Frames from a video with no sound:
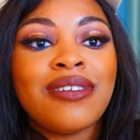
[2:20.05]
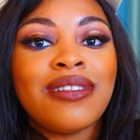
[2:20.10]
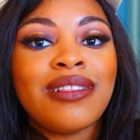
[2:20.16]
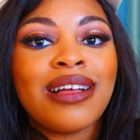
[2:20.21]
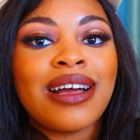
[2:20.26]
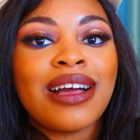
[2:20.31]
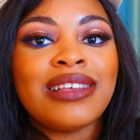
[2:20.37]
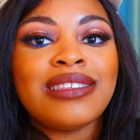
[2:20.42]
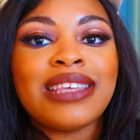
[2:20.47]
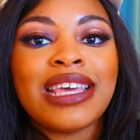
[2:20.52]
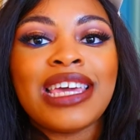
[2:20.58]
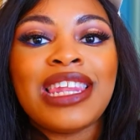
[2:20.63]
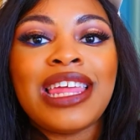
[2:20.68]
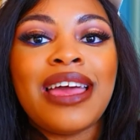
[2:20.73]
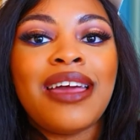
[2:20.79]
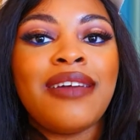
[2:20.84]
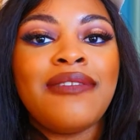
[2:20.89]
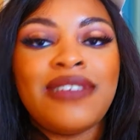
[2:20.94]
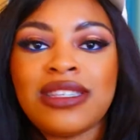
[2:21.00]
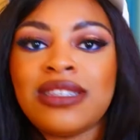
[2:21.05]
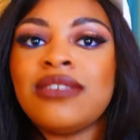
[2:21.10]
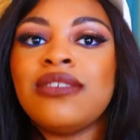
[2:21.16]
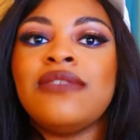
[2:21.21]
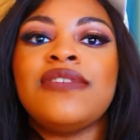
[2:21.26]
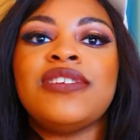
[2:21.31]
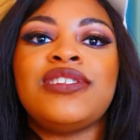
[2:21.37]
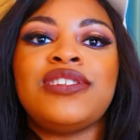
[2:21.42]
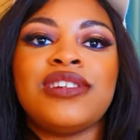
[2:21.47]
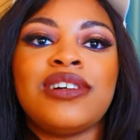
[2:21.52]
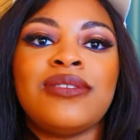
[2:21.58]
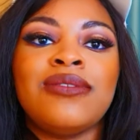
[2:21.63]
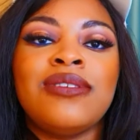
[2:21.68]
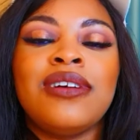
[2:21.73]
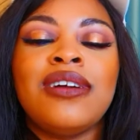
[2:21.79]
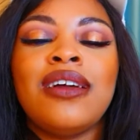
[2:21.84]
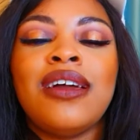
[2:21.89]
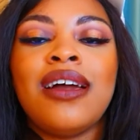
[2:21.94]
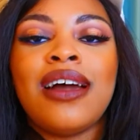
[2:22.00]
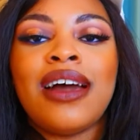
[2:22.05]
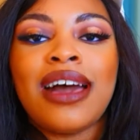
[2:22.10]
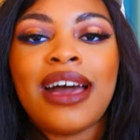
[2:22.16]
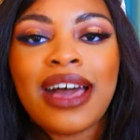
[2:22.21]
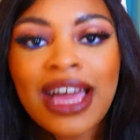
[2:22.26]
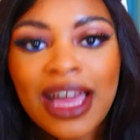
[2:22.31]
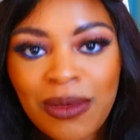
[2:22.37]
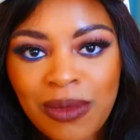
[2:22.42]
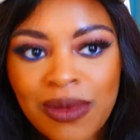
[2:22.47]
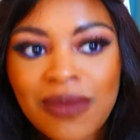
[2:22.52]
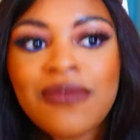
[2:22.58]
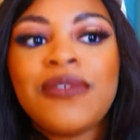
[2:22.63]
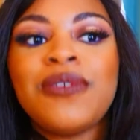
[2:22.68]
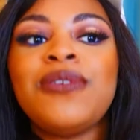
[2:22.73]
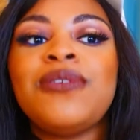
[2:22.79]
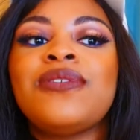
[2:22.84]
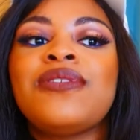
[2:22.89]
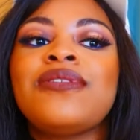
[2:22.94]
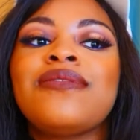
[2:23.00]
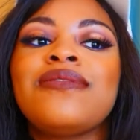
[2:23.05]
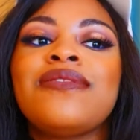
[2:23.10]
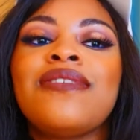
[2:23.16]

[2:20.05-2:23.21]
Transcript: like i say in every single video i want food